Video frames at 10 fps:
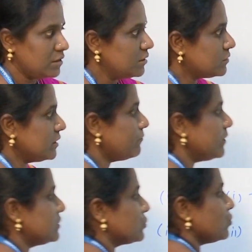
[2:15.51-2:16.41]
So, if I
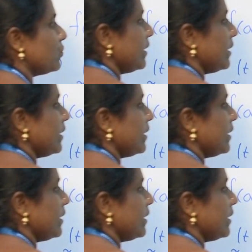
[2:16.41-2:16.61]
show